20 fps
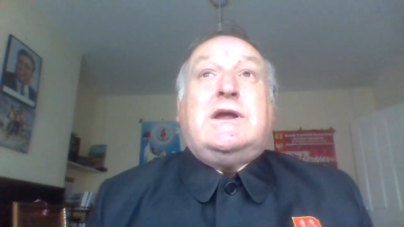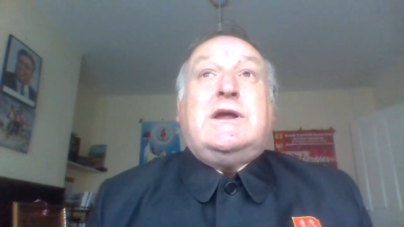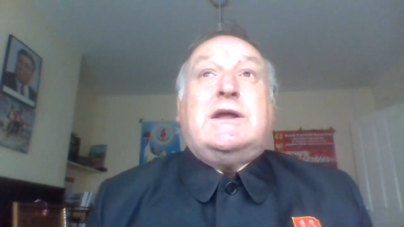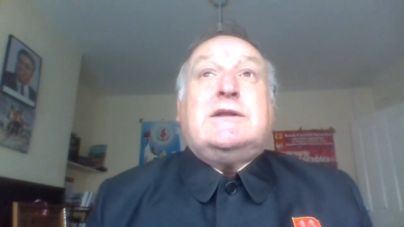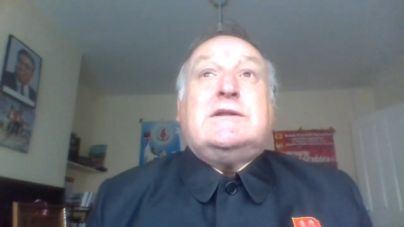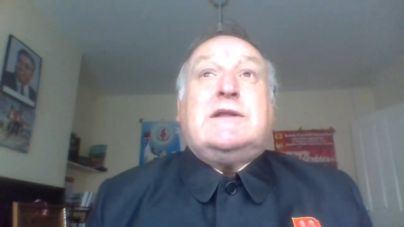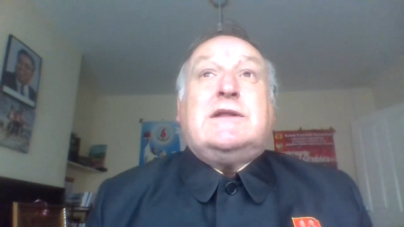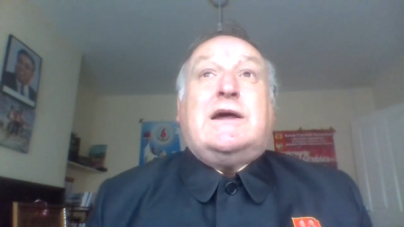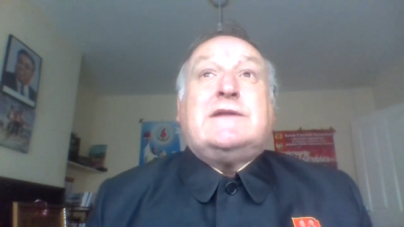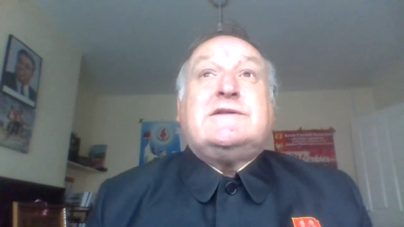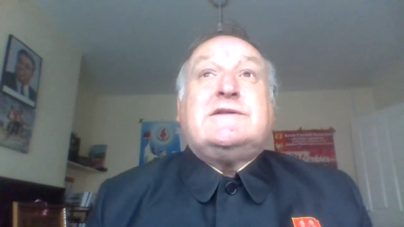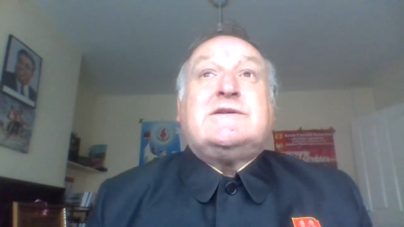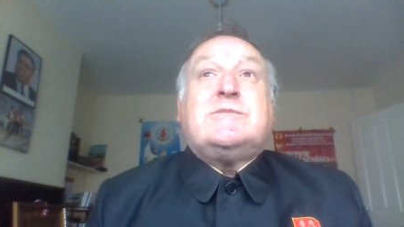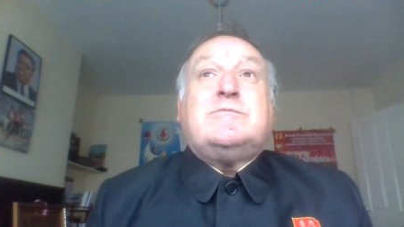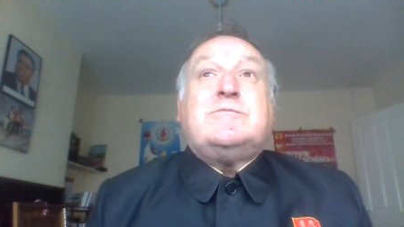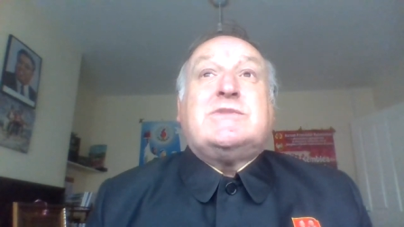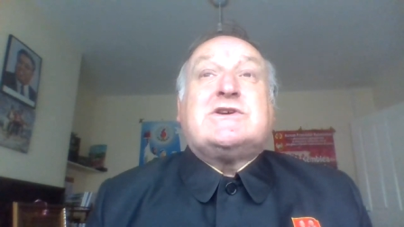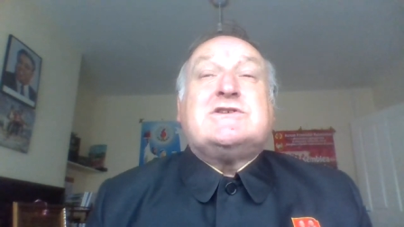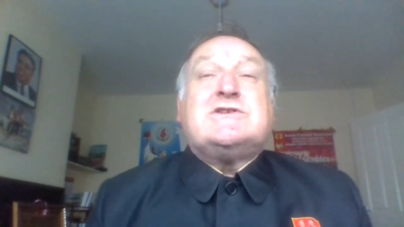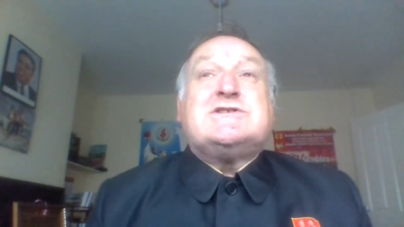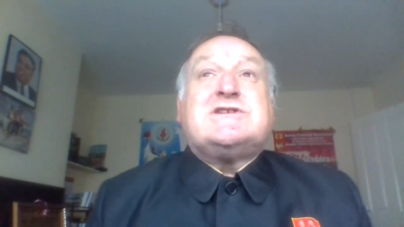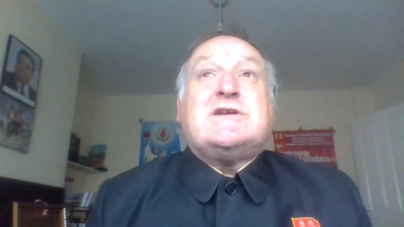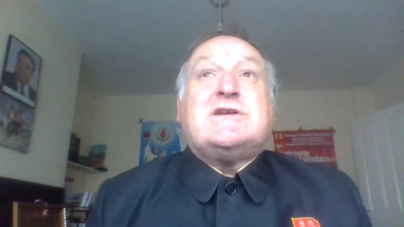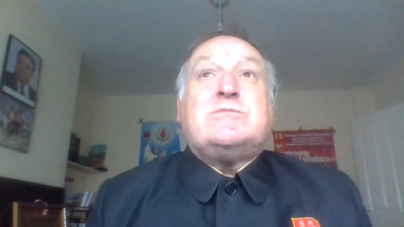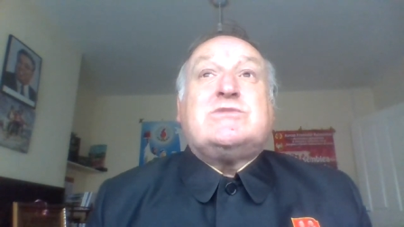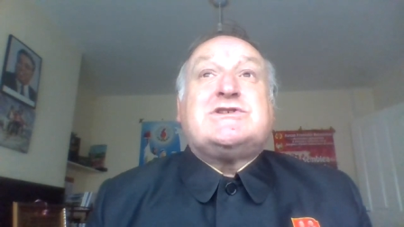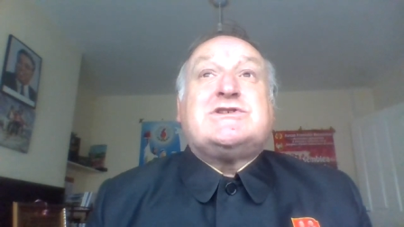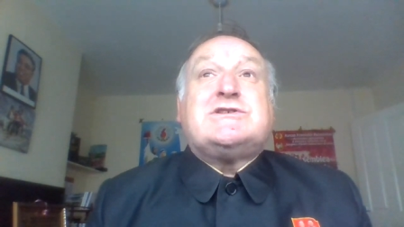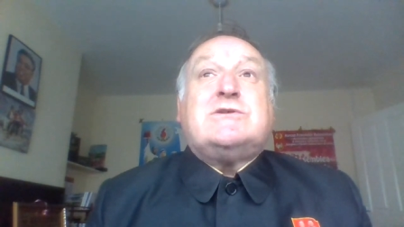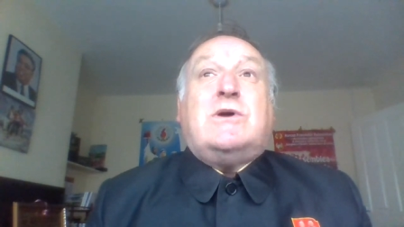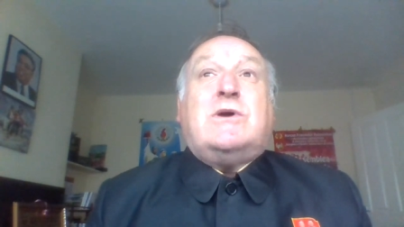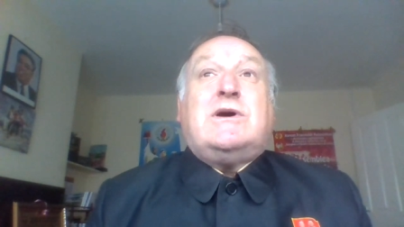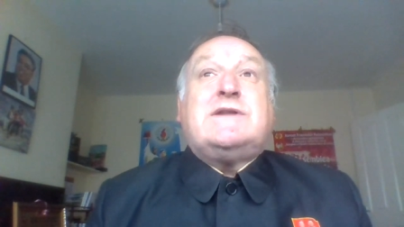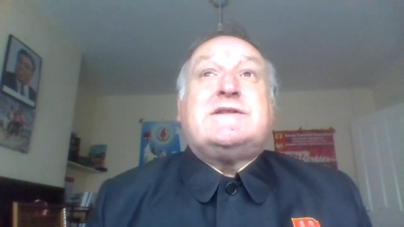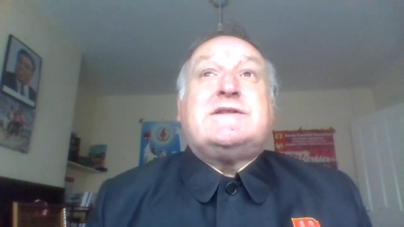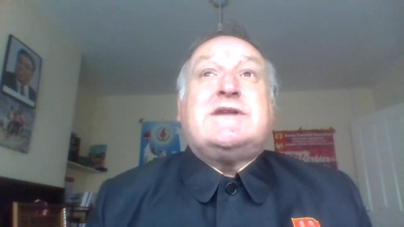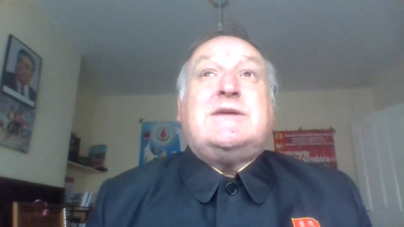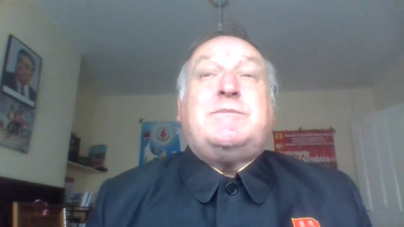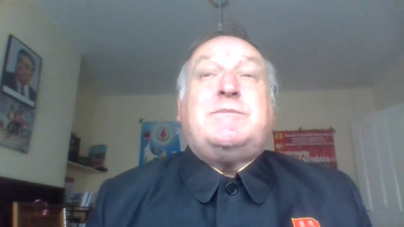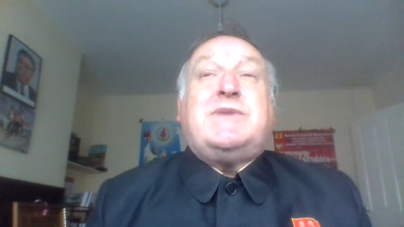in London, because there was not a
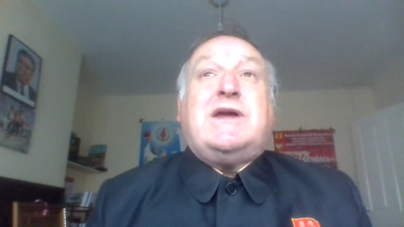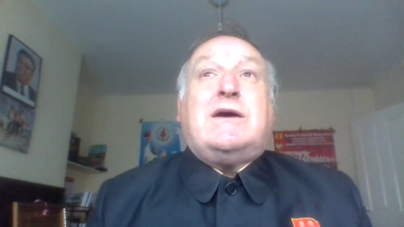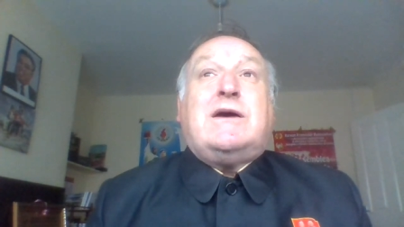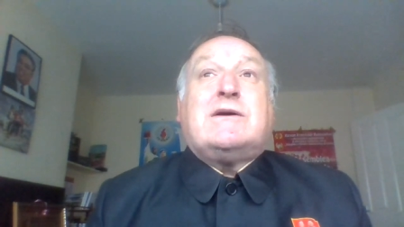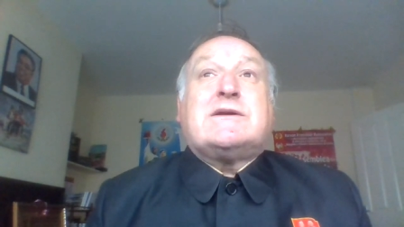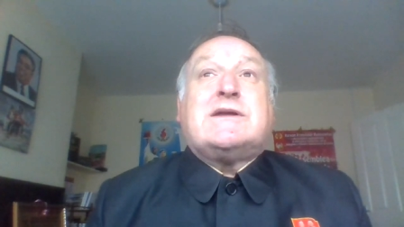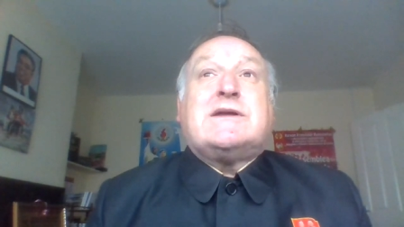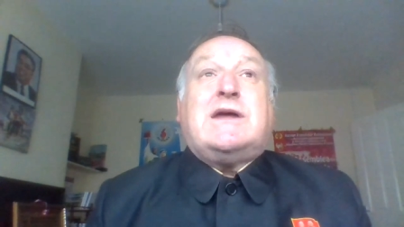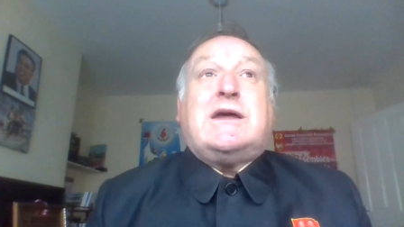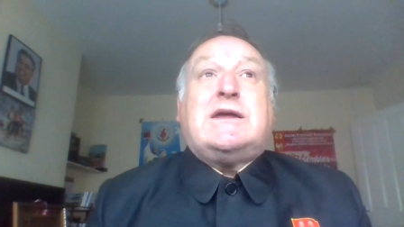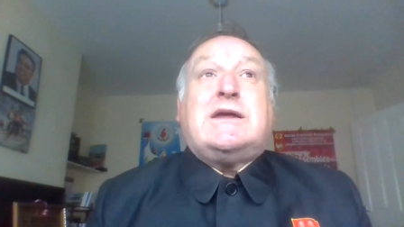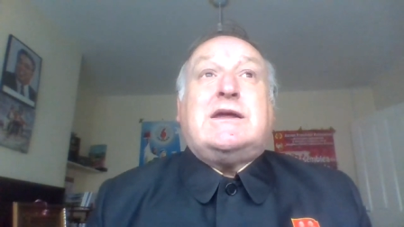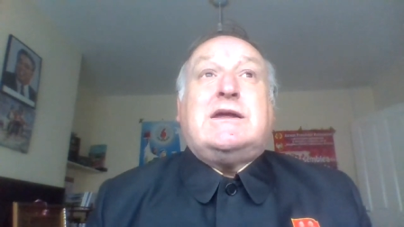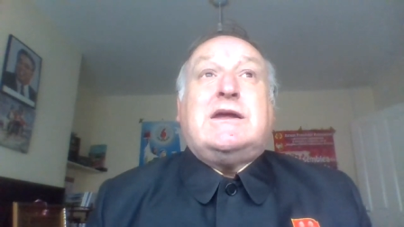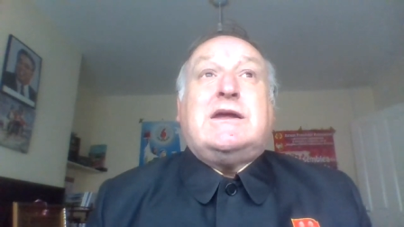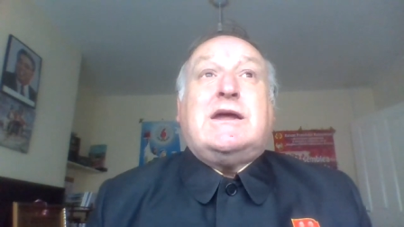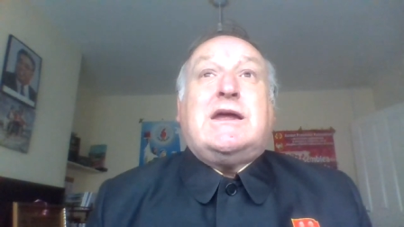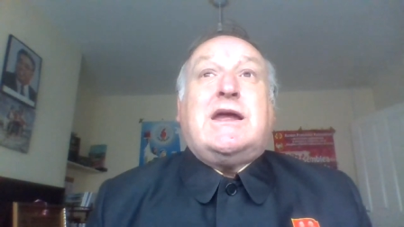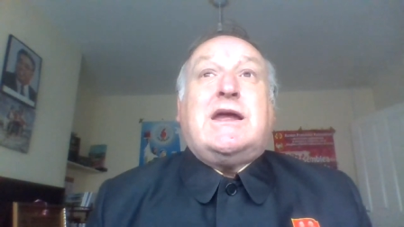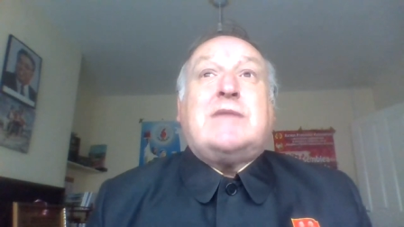DPRK